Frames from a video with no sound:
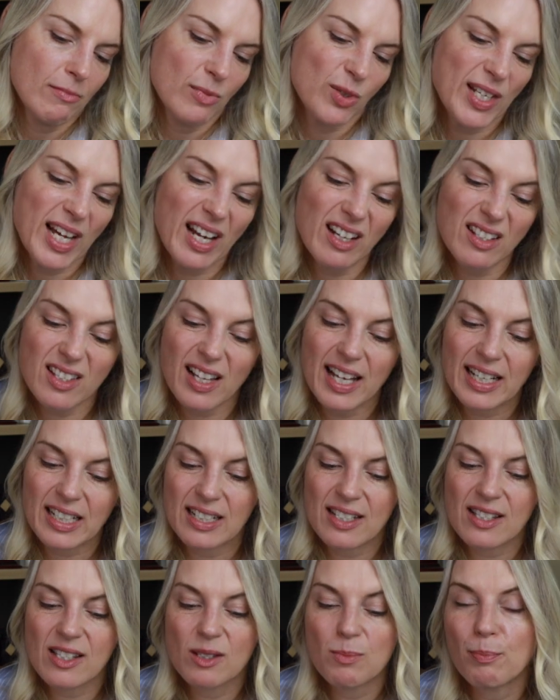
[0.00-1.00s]
sounds like
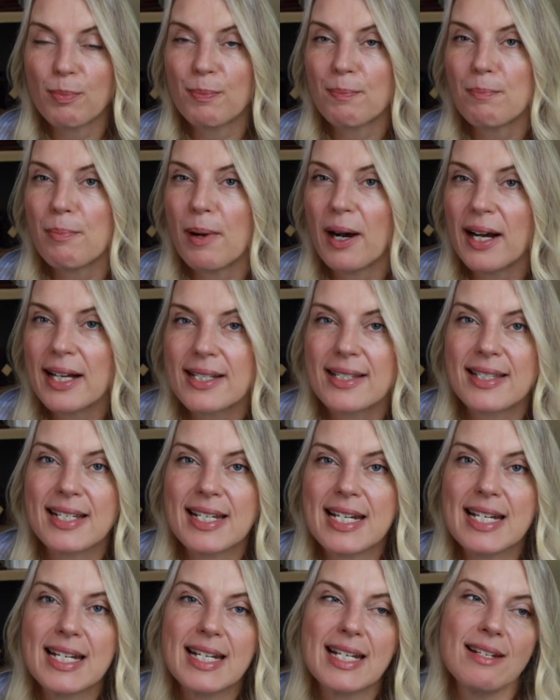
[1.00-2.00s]
a
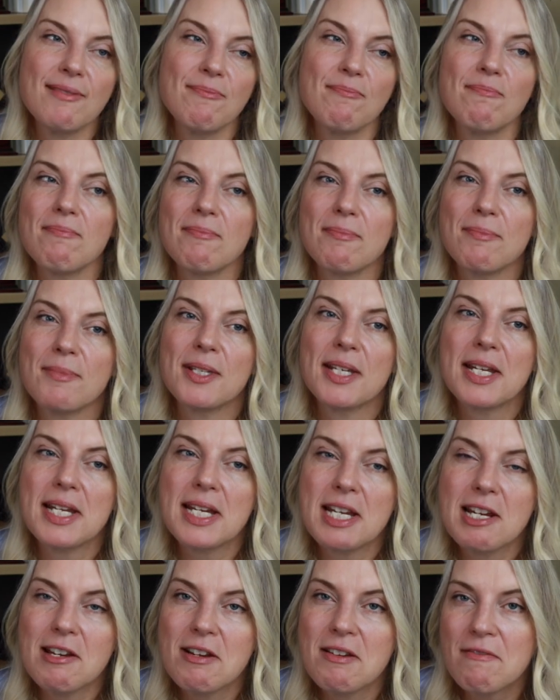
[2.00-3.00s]
spicy
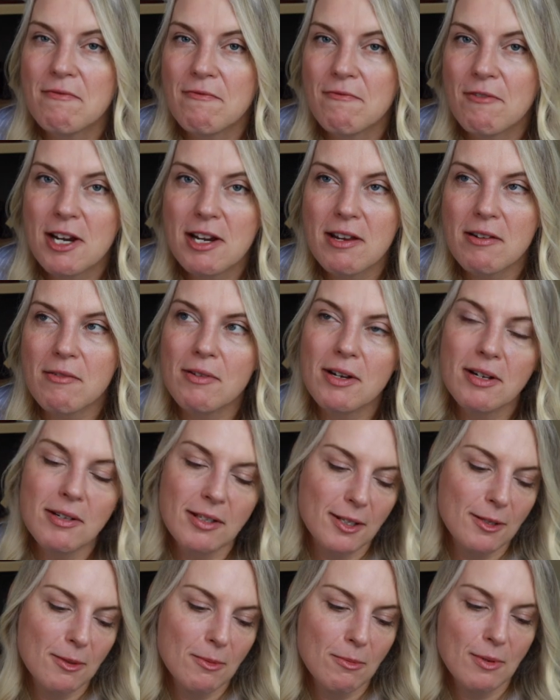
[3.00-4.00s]
tea
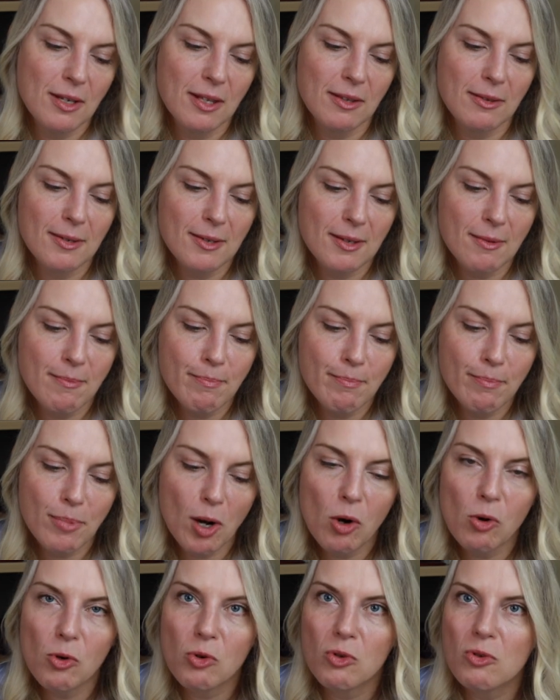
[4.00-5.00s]
fragrance with some
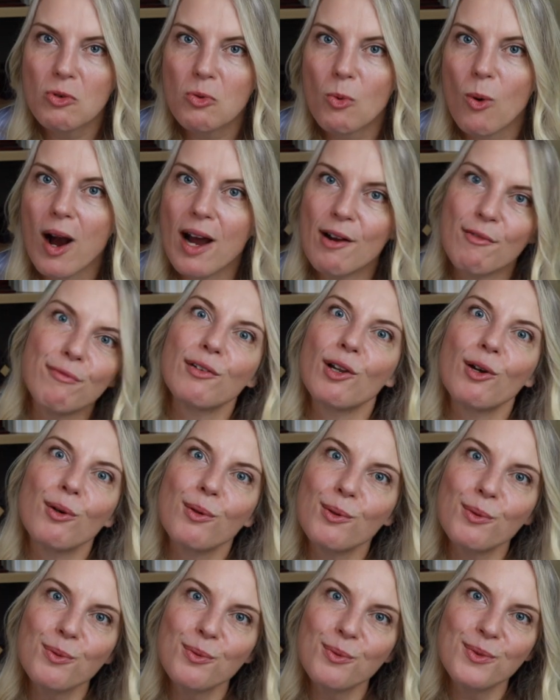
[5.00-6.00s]
bold white
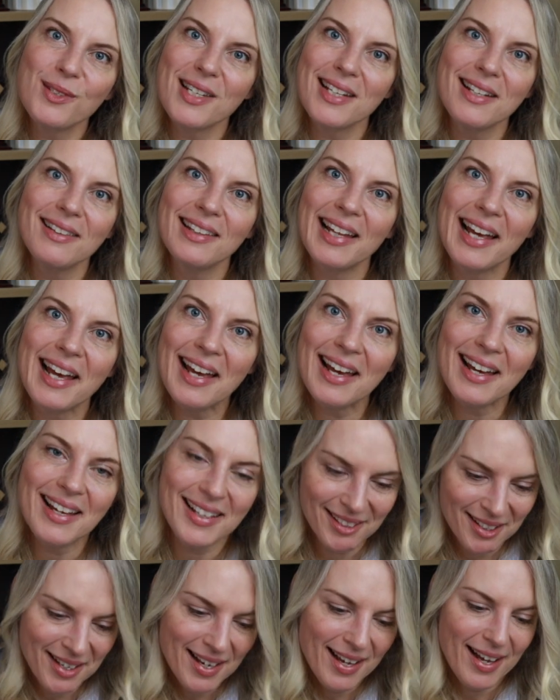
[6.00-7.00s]
florals in there.
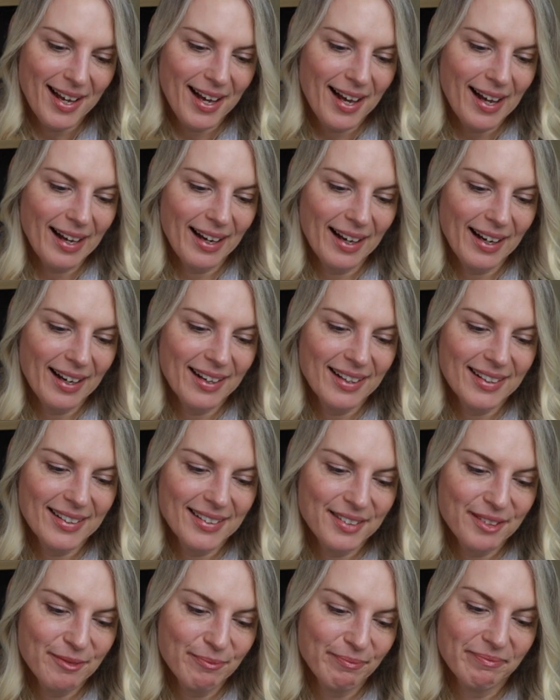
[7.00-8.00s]

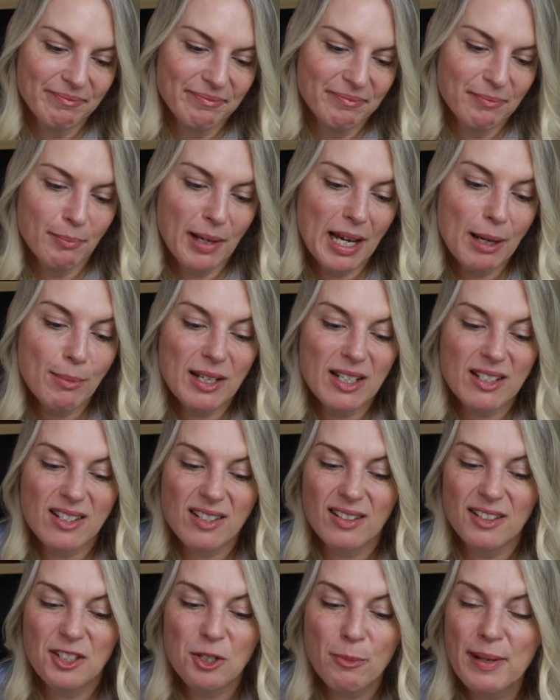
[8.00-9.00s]
Uh, Maybe
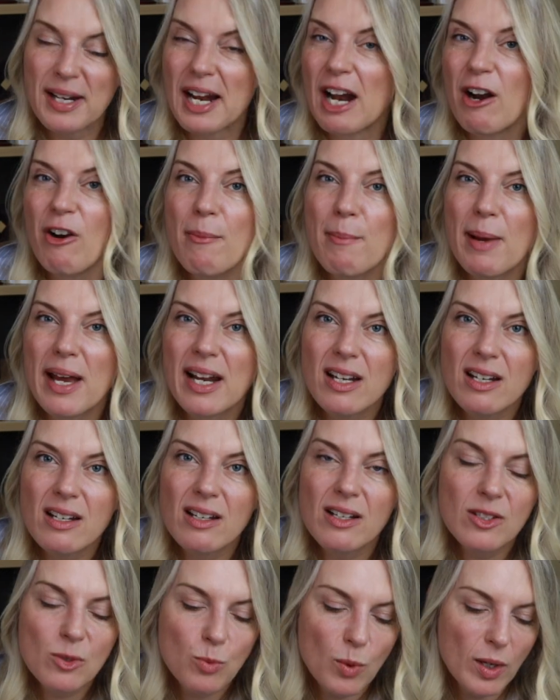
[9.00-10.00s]
it's a little bit
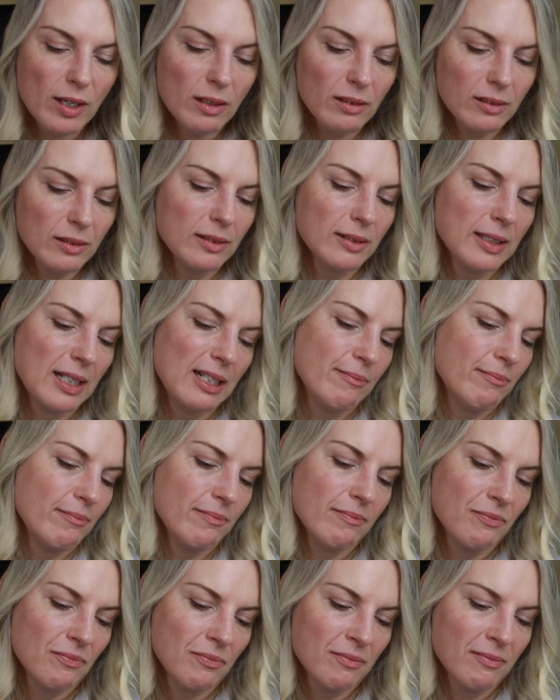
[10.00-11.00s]
aromatic as well.
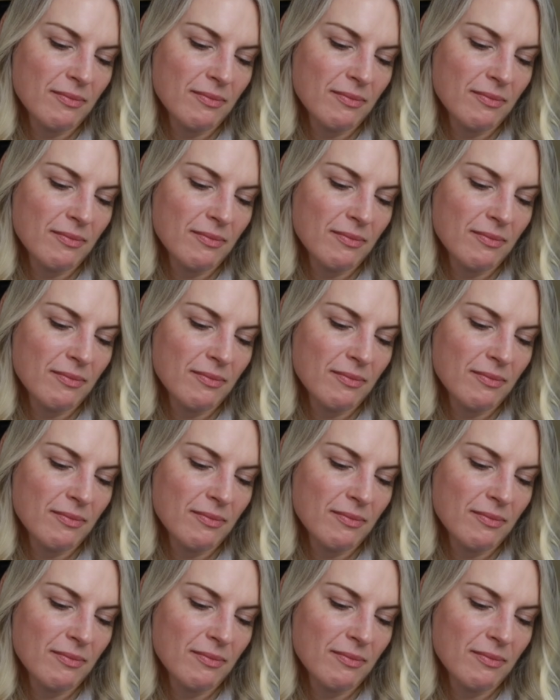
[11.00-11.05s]
Um,